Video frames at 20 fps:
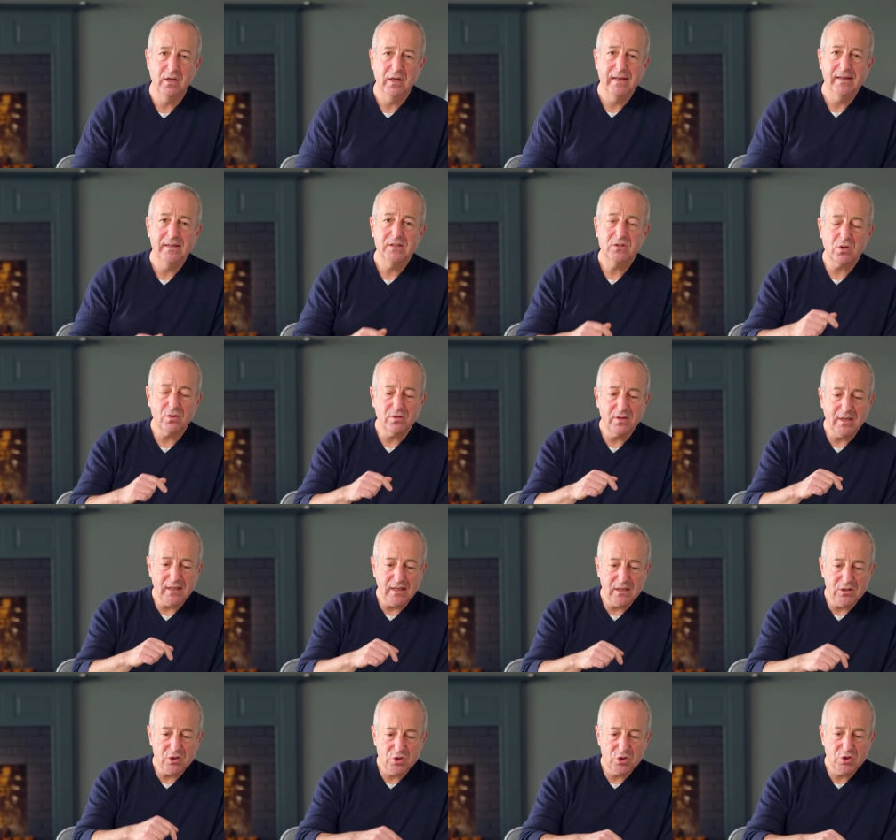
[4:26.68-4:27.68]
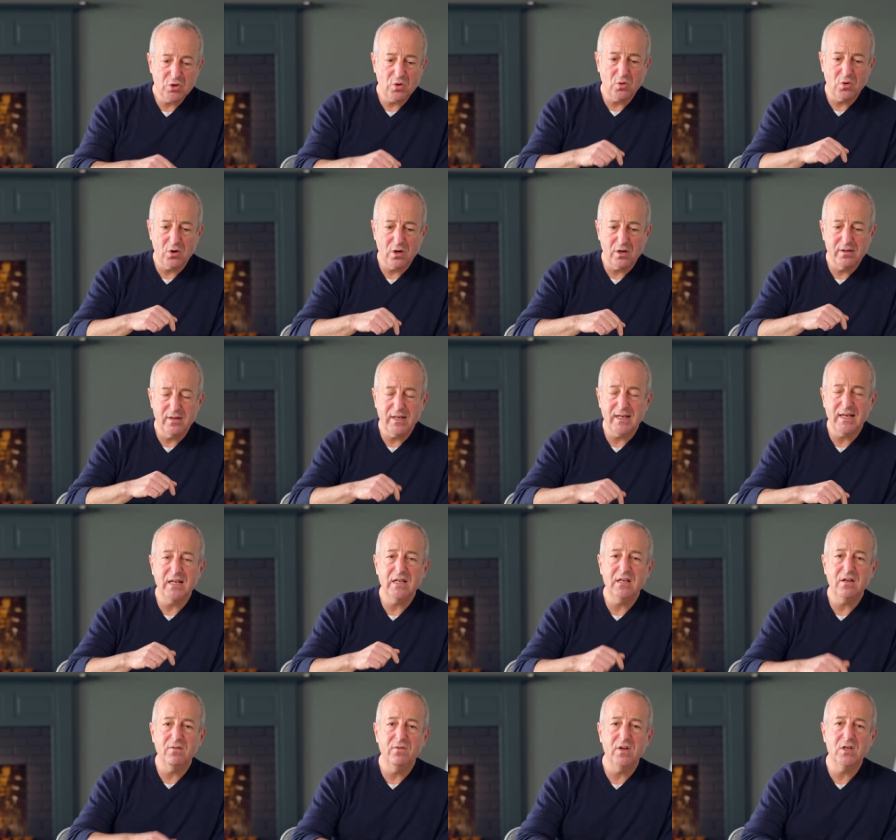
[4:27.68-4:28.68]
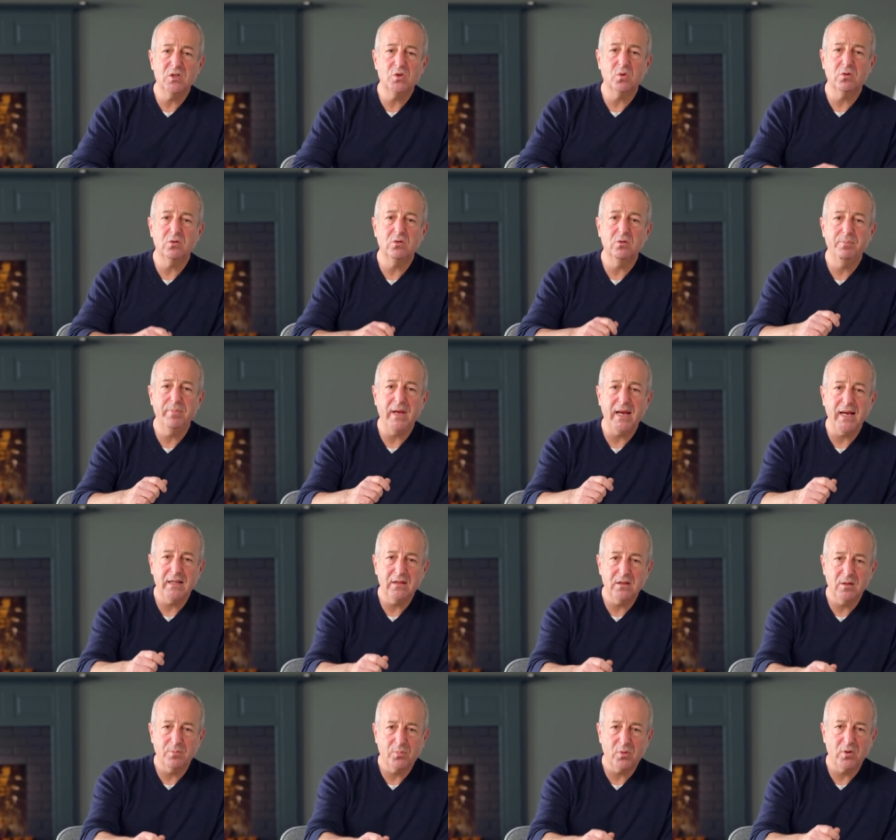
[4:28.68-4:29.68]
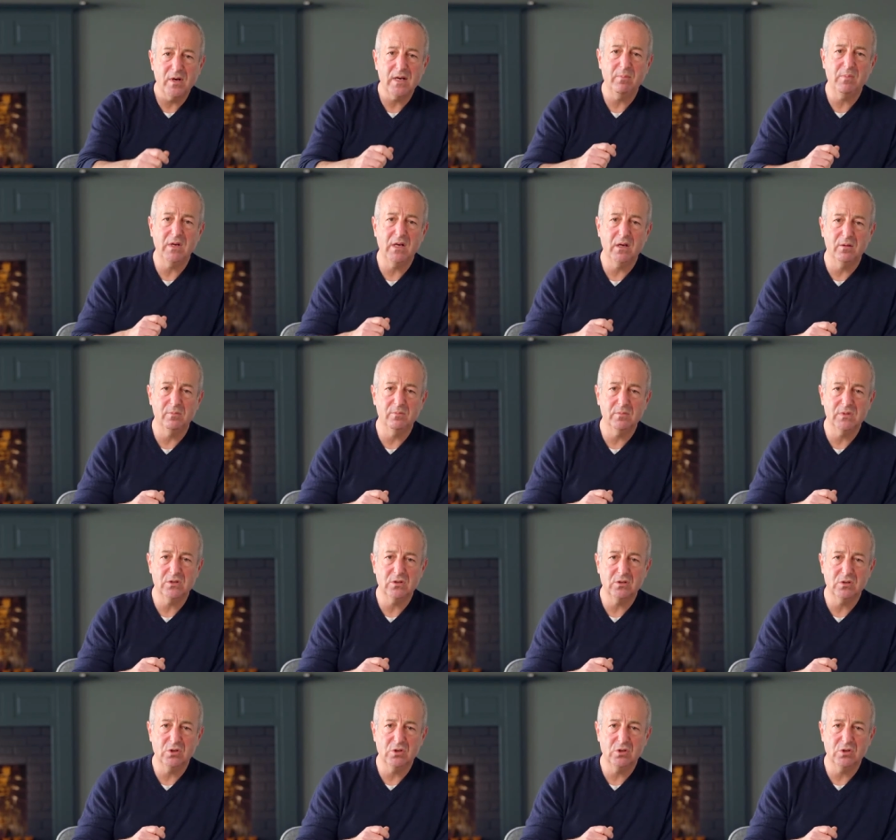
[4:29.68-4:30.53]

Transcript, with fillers: So the insured, the individual who paid the premiums